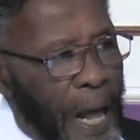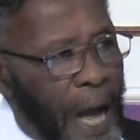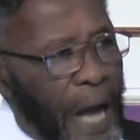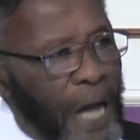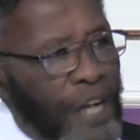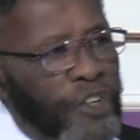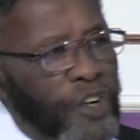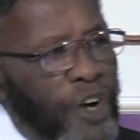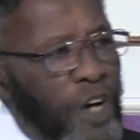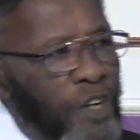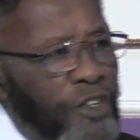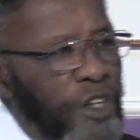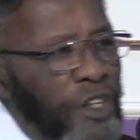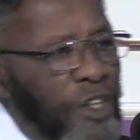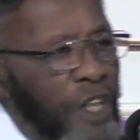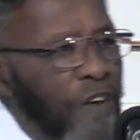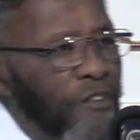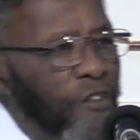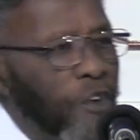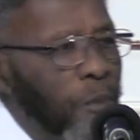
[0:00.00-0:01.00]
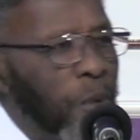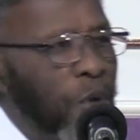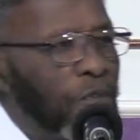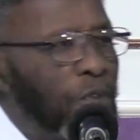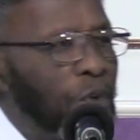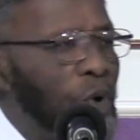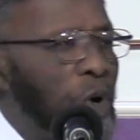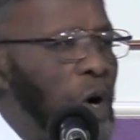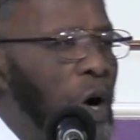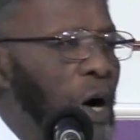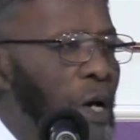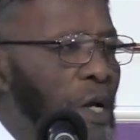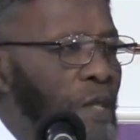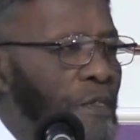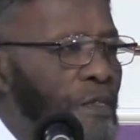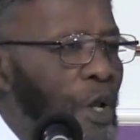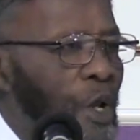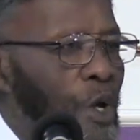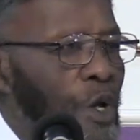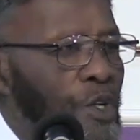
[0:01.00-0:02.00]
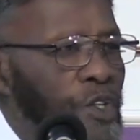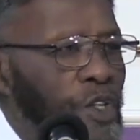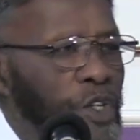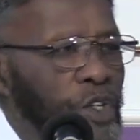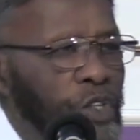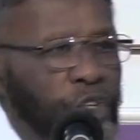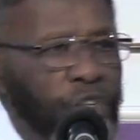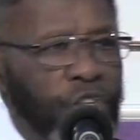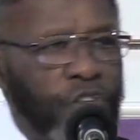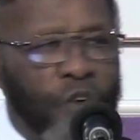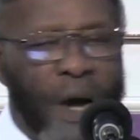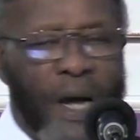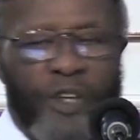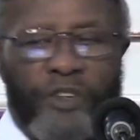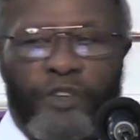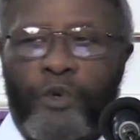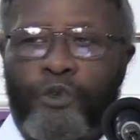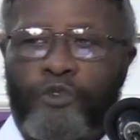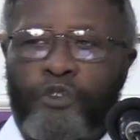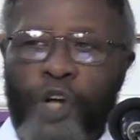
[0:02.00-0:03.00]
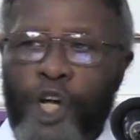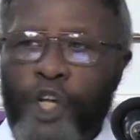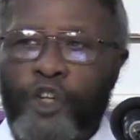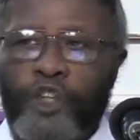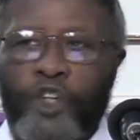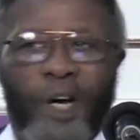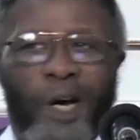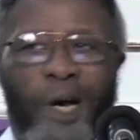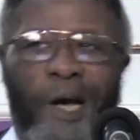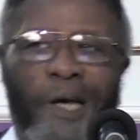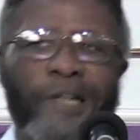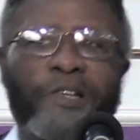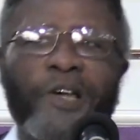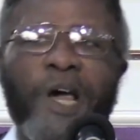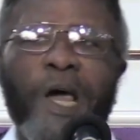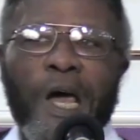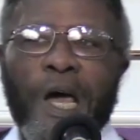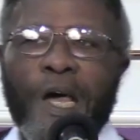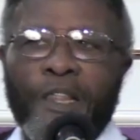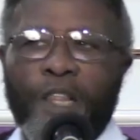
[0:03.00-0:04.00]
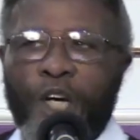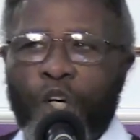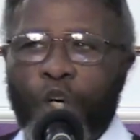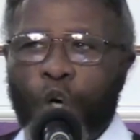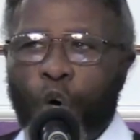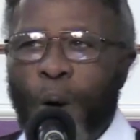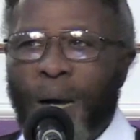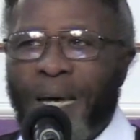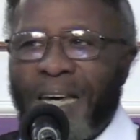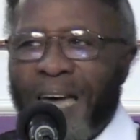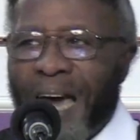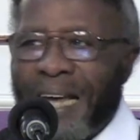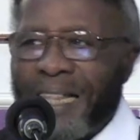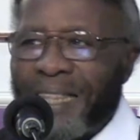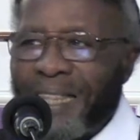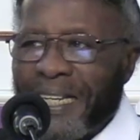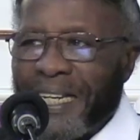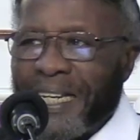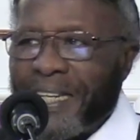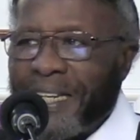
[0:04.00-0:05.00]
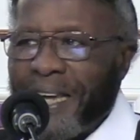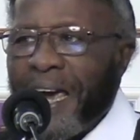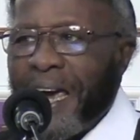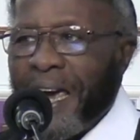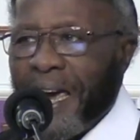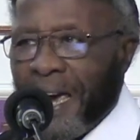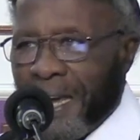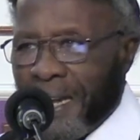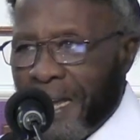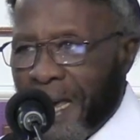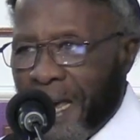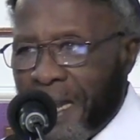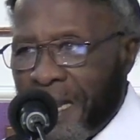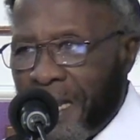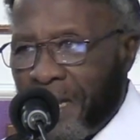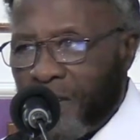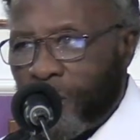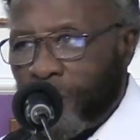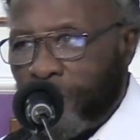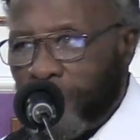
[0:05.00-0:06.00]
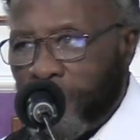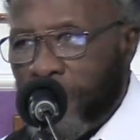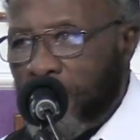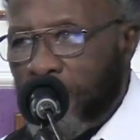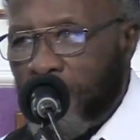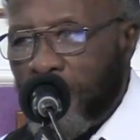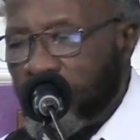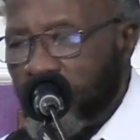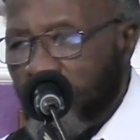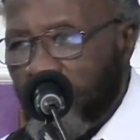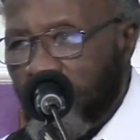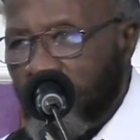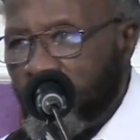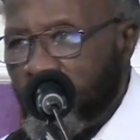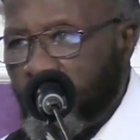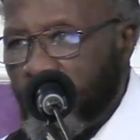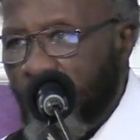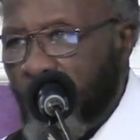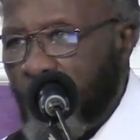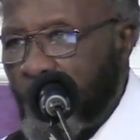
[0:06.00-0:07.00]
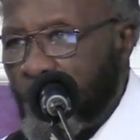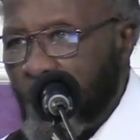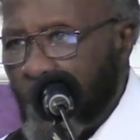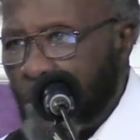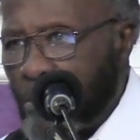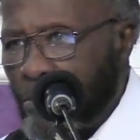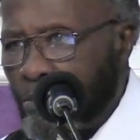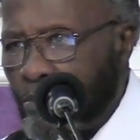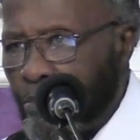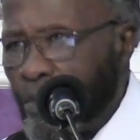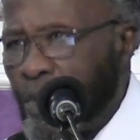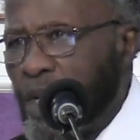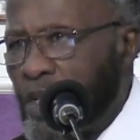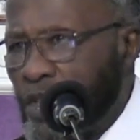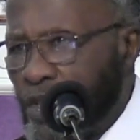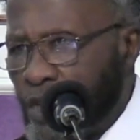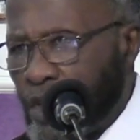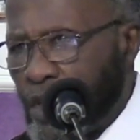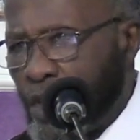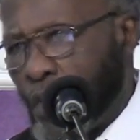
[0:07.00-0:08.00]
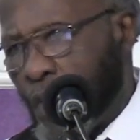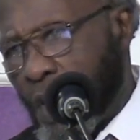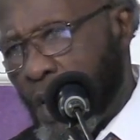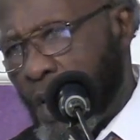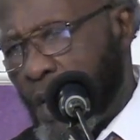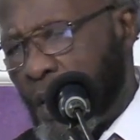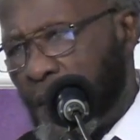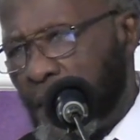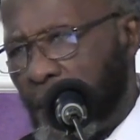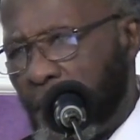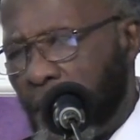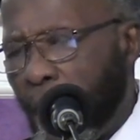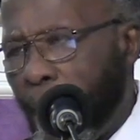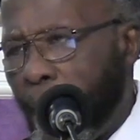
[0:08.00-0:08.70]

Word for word: I charge you therefore before God and the Lord Jesus Christ, who shall judge the quick and the dead at his appearance in his kingdom. Preach the word.